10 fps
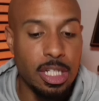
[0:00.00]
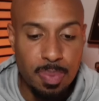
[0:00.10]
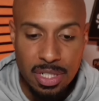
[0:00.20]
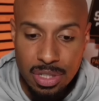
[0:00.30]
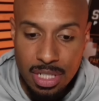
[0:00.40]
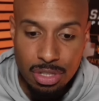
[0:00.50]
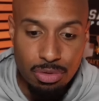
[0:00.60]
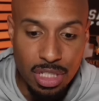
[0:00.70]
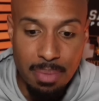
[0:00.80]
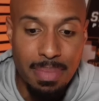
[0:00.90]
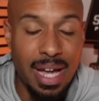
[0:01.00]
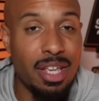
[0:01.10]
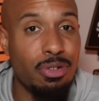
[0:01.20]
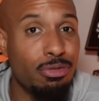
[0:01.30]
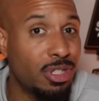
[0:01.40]
especially to
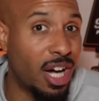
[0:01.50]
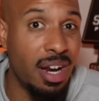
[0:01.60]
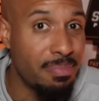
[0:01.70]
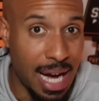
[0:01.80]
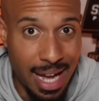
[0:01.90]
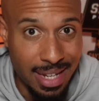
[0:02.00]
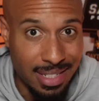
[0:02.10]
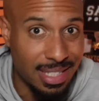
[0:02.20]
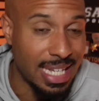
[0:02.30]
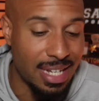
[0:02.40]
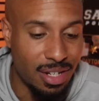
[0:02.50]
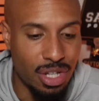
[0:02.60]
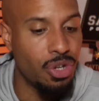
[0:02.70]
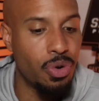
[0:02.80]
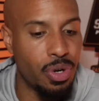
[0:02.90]
somebody who's unbiased in
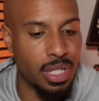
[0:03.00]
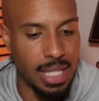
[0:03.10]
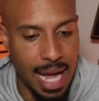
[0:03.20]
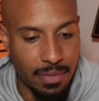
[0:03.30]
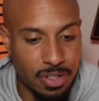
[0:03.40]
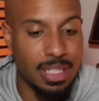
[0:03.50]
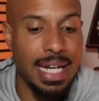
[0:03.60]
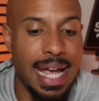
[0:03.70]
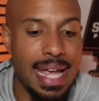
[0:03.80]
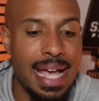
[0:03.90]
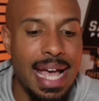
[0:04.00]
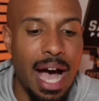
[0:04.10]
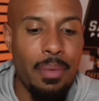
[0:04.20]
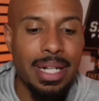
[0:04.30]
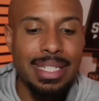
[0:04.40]
your life. So today,
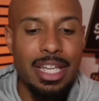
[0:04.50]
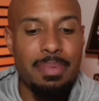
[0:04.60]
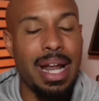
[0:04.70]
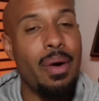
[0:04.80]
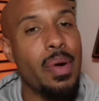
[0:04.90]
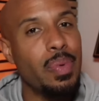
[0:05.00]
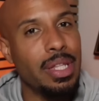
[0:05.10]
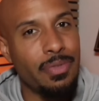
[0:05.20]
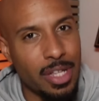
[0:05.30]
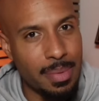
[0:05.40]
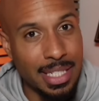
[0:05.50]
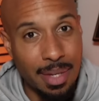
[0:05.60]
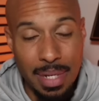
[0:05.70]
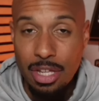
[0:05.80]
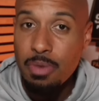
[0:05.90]
I want to tell you about how I really feel about
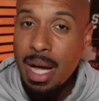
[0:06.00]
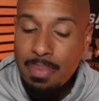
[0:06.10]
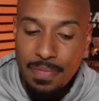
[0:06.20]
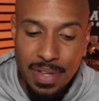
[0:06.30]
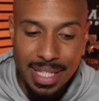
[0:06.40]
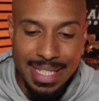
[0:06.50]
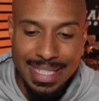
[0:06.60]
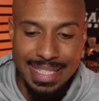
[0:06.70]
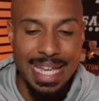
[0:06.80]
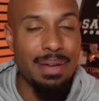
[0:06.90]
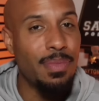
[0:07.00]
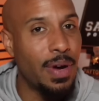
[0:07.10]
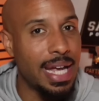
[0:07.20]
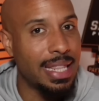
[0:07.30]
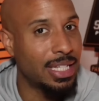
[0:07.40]
something, and you might be feeling the same
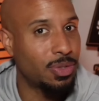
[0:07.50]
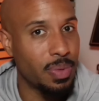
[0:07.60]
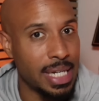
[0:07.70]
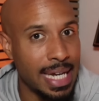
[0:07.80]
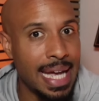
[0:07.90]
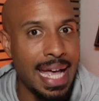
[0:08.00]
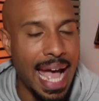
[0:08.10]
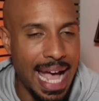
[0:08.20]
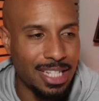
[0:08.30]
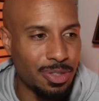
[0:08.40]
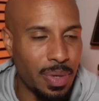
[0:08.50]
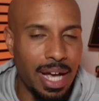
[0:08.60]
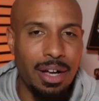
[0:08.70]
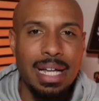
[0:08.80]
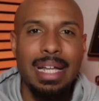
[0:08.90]
way this week as
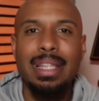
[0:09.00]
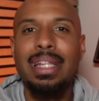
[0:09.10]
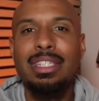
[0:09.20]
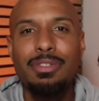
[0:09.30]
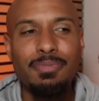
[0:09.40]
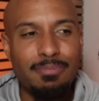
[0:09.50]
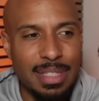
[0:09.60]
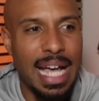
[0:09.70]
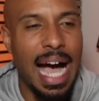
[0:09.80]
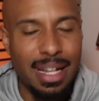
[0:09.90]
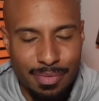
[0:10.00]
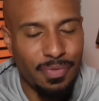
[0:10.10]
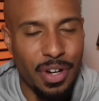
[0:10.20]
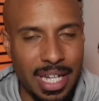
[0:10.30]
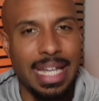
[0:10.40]
well. Let's not
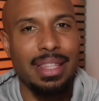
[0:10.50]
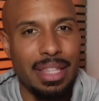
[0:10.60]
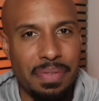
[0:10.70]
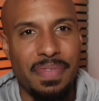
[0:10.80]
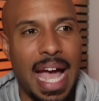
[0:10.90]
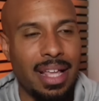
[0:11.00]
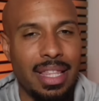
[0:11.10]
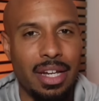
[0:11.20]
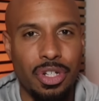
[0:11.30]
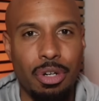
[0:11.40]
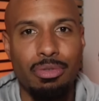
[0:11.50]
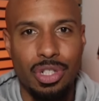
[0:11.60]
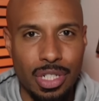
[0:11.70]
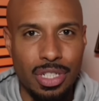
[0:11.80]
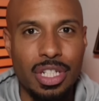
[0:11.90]
forget the fact that
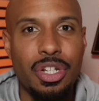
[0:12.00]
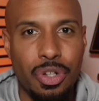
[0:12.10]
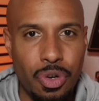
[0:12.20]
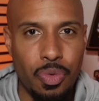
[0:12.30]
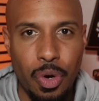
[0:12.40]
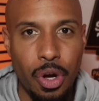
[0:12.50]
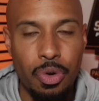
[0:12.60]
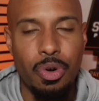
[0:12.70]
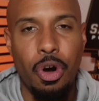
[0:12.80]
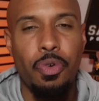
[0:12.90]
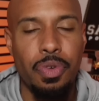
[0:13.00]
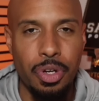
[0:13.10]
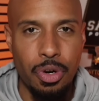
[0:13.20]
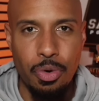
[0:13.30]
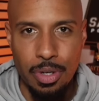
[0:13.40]
coaches can grow over
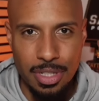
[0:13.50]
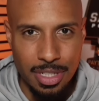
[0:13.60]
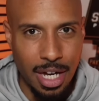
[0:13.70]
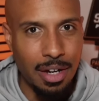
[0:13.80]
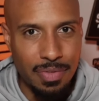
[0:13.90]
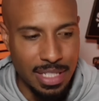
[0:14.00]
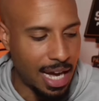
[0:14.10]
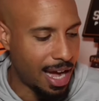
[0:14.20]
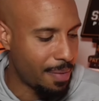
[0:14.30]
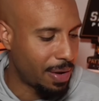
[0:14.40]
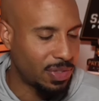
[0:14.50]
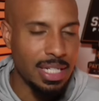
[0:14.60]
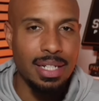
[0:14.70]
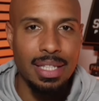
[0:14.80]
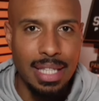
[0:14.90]
the course of time. I've
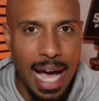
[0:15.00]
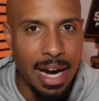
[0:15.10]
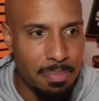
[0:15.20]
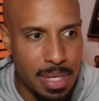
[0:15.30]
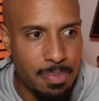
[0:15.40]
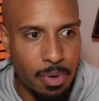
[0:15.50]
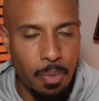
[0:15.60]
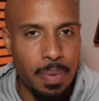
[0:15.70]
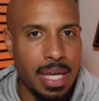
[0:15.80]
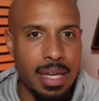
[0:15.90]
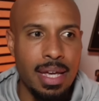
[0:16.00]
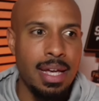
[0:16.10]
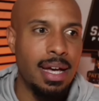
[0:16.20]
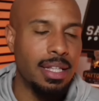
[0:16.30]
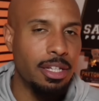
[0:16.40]
seen a lot of people be
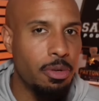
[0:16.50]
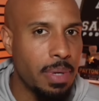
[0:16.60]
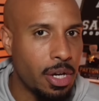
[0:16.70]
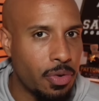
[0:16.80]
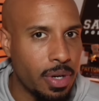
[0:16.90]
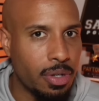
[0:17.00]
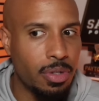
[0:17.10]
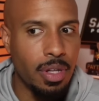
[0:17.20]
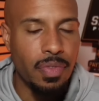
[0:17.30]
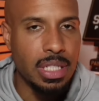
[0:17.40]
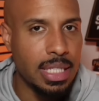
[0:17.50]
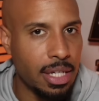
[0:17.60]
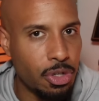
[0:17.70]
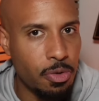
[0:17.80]
a little bit critical of this Klint